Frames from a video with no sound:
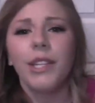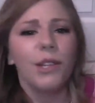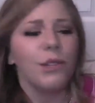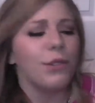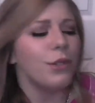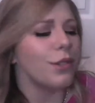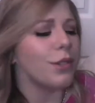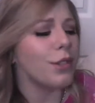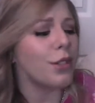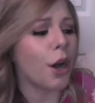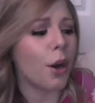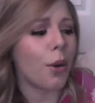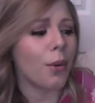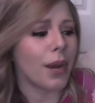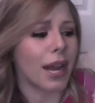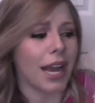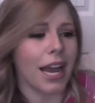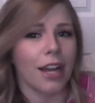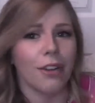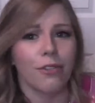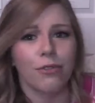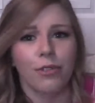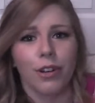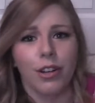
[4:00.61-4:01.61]
so
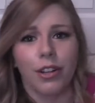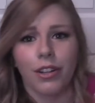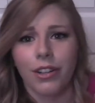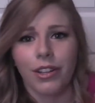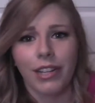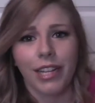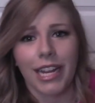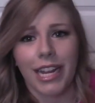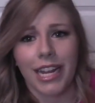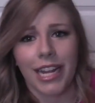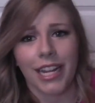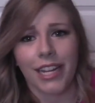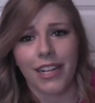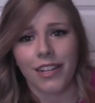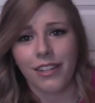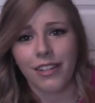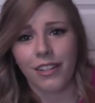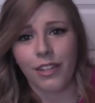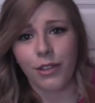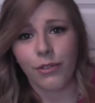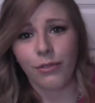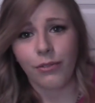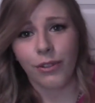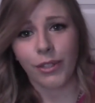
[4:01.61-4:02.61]
natural, and
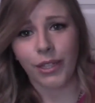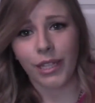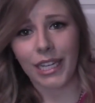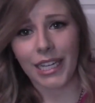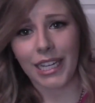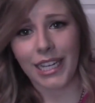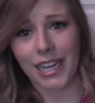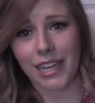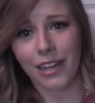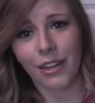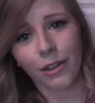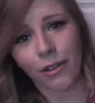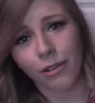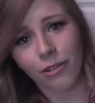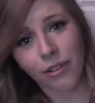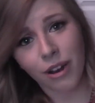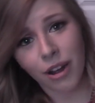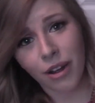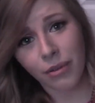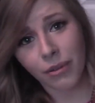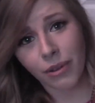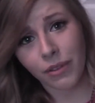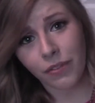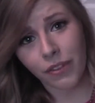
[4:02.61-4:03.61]
you really can't go
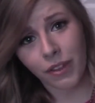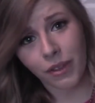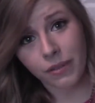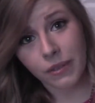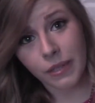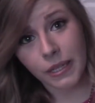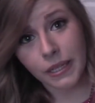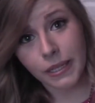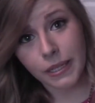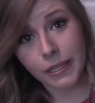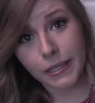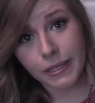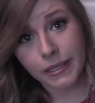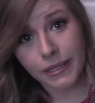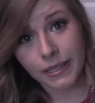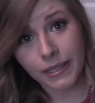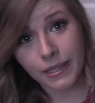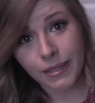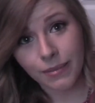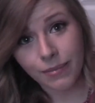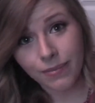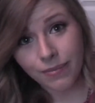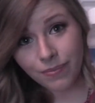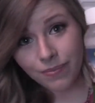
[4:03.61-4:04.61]
wrong with using
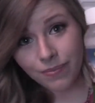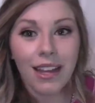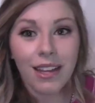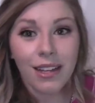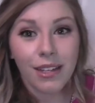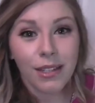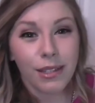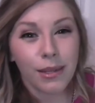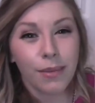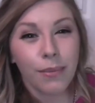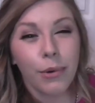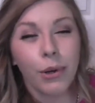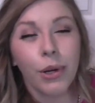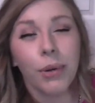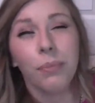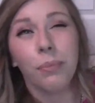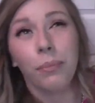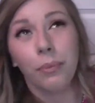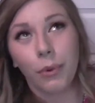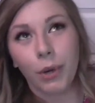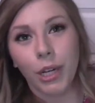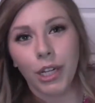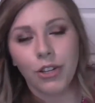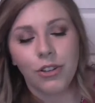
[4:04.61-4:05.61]
this. Some more
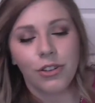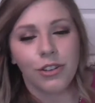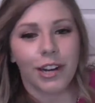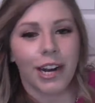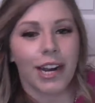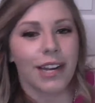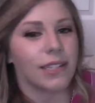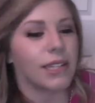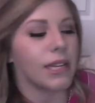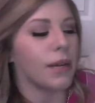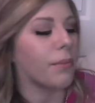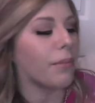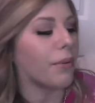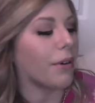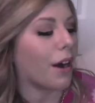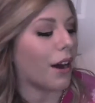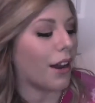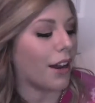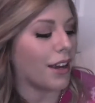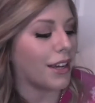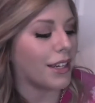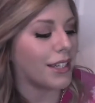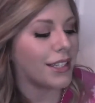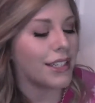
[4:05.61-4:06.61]
moisturizing
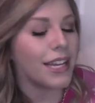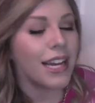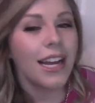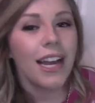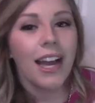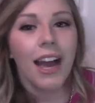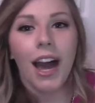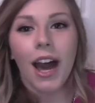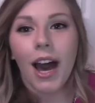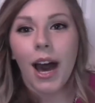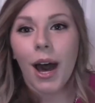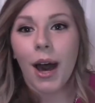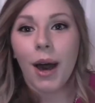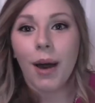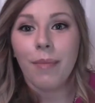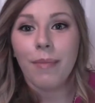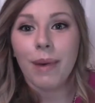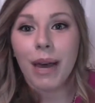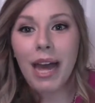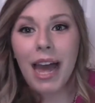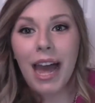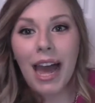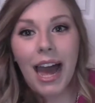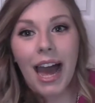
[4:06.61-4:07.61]
products.
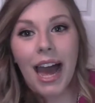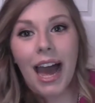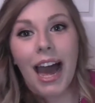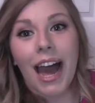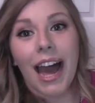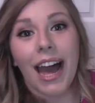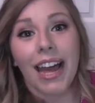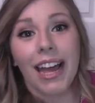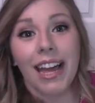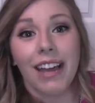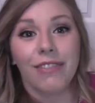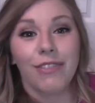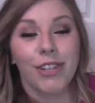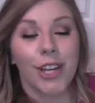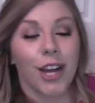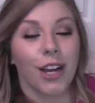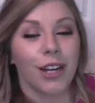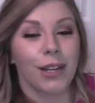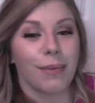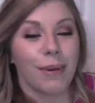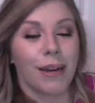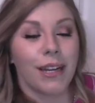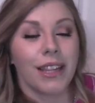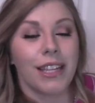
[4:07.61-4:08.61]
I have
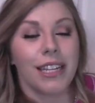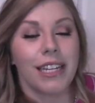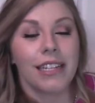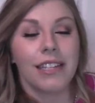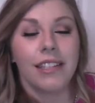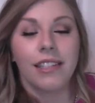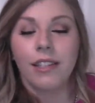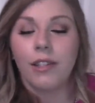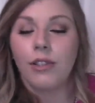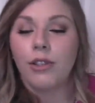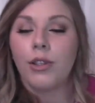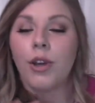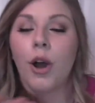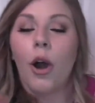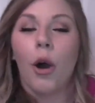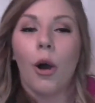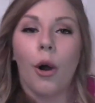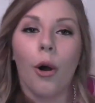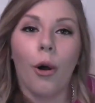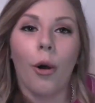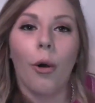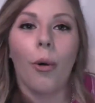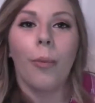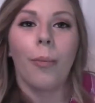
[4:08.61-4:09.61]
talked about these
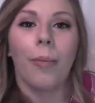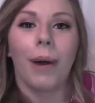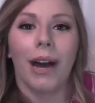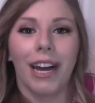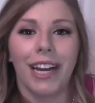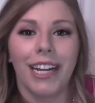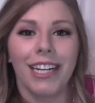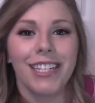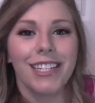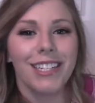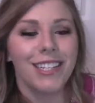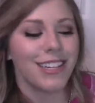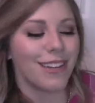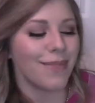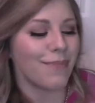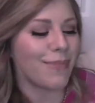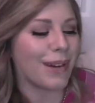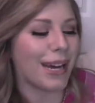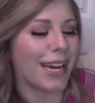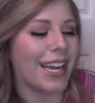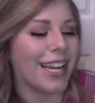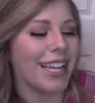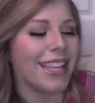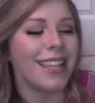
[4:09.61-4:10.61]
so much,
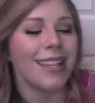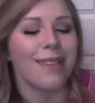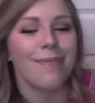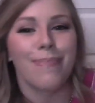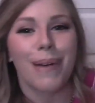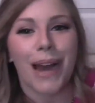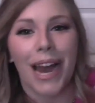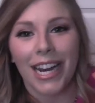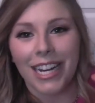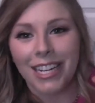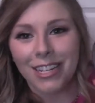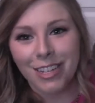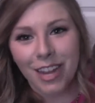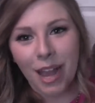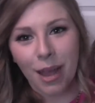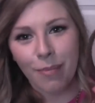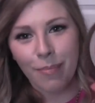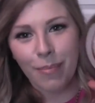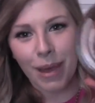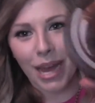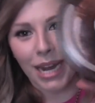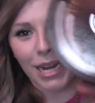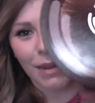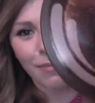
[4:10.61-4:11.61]
but the Body
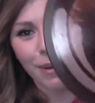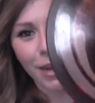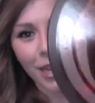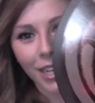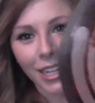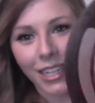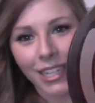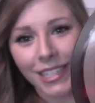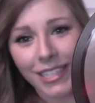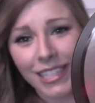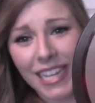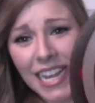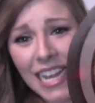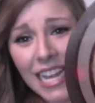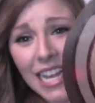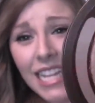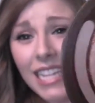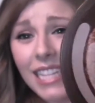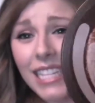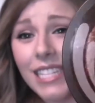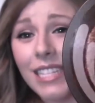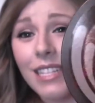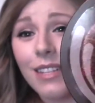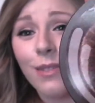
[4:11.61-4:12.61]
Shop Body Butters,
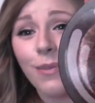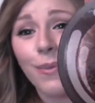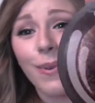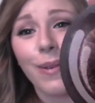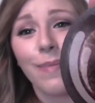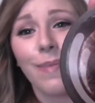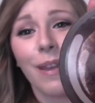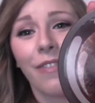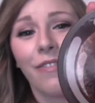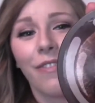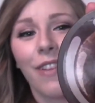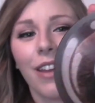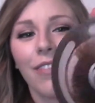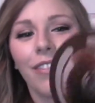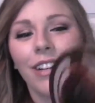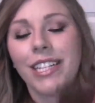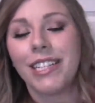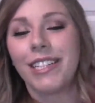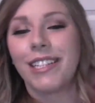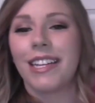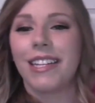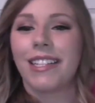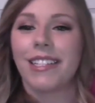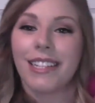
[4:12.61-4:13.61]
this is one of my
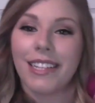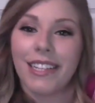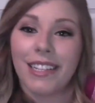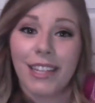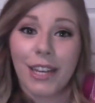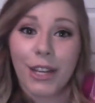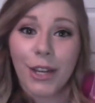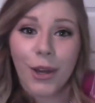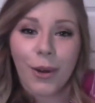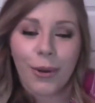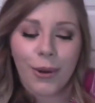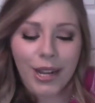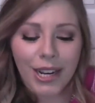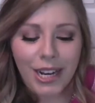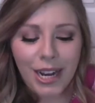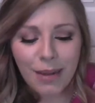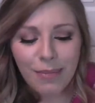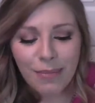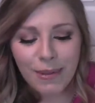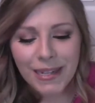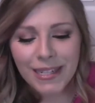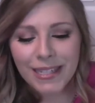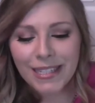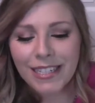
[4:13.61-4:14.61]
favorite scents in the
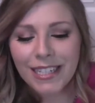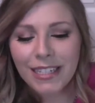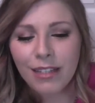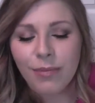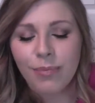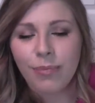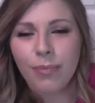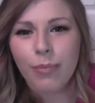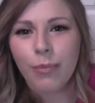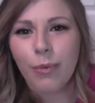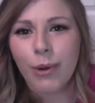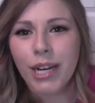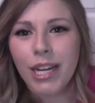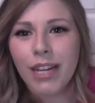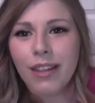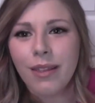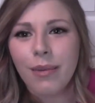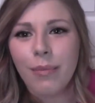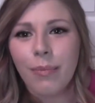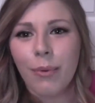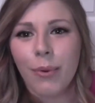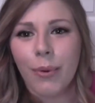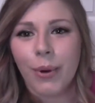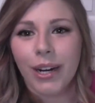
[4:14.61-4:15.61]
coconut because it's one of
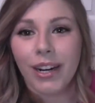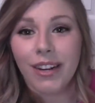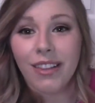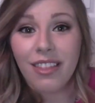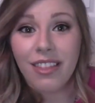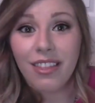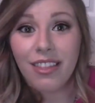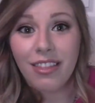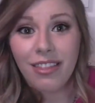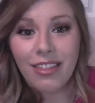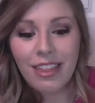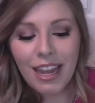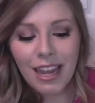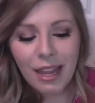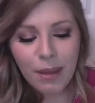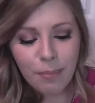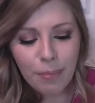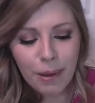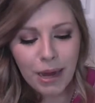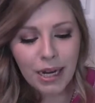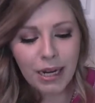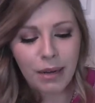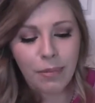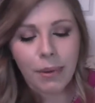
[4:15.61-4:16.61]
the more thick
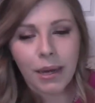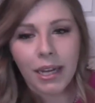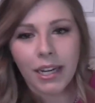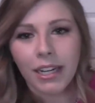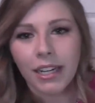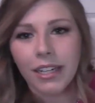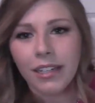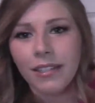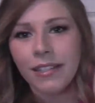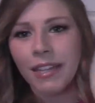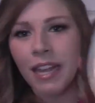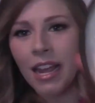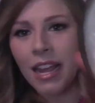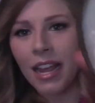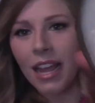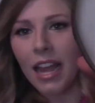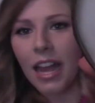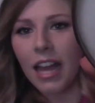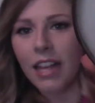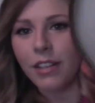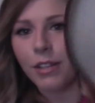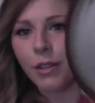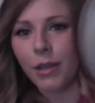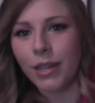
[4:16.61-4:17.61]
body butters.
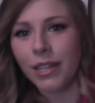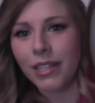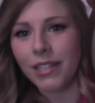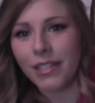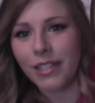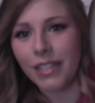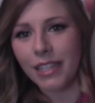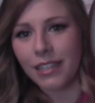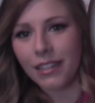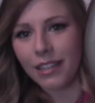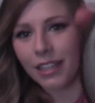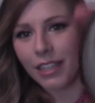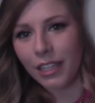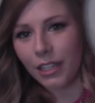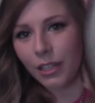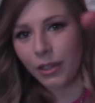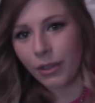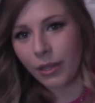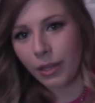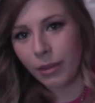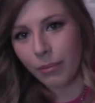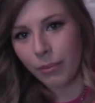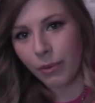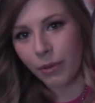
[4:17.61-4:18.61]
As you can see, like you
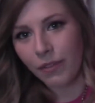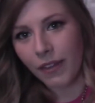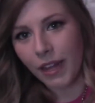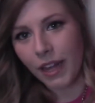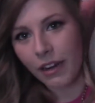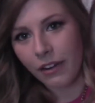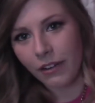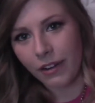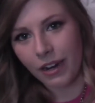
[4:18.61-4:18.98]
can move that